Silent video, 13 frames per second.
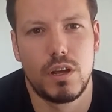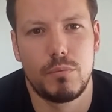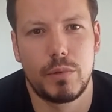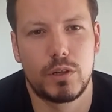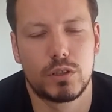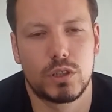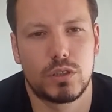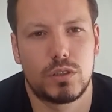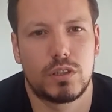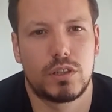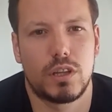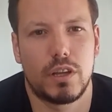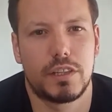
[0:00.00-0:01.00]
because
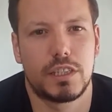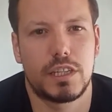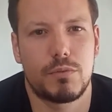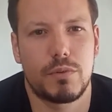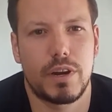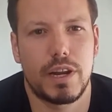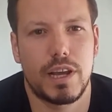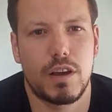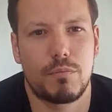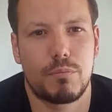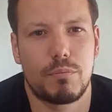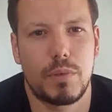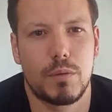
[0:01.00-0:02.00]
like they didn't really
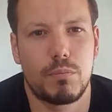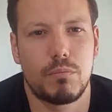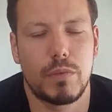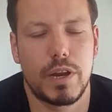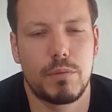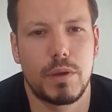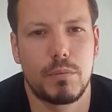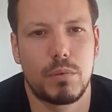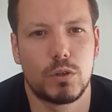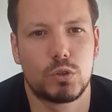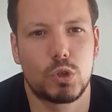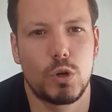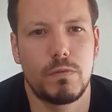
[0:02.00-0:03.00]
have many people
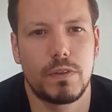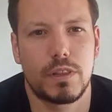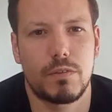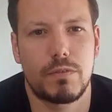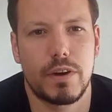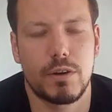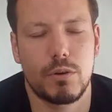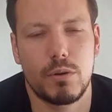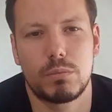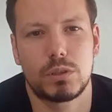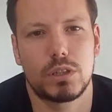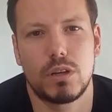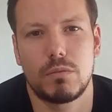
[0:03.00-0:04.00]
who drove in their friend
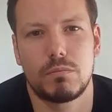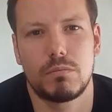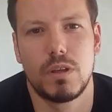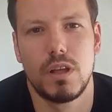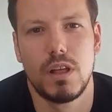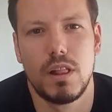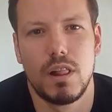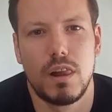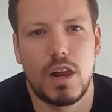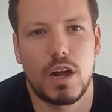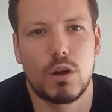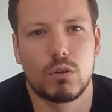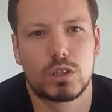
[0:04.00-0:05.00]
group, so
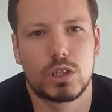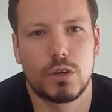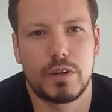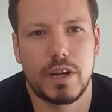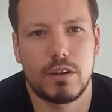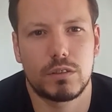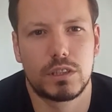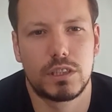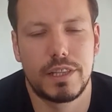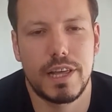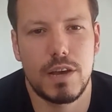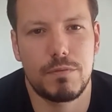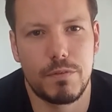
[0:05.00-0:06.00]
I got to go down
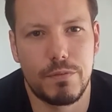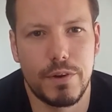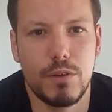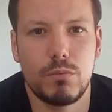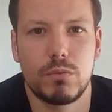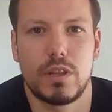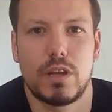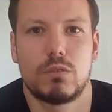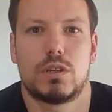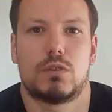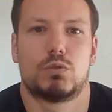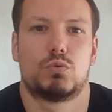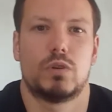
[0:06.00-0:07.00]
there for free, and
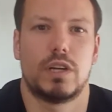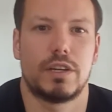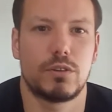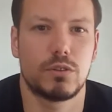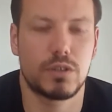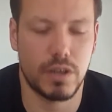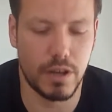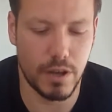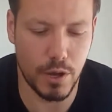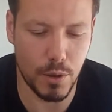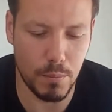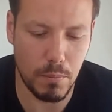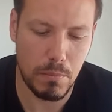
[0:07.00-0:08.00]
that was really good.
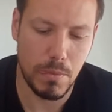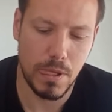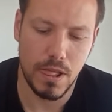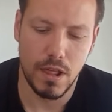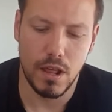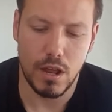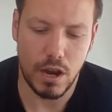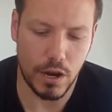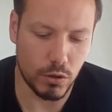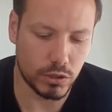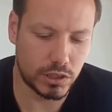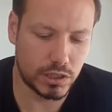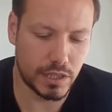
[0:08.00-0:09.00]
I
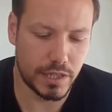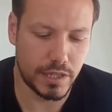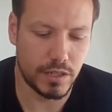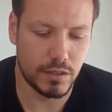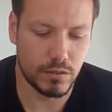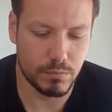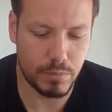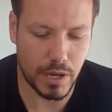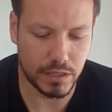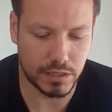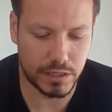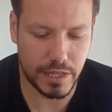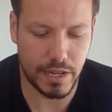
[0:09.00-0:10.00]
got to see
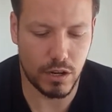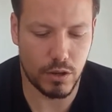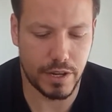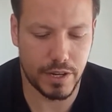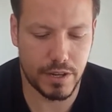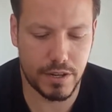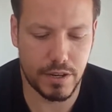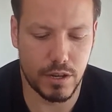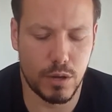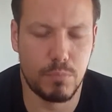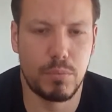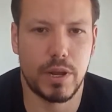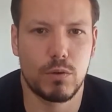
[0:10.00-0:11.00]
bands there like
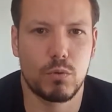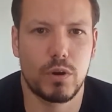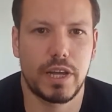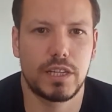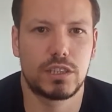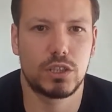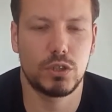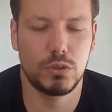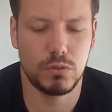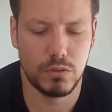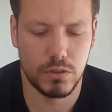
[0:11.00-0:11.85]
Blink 182,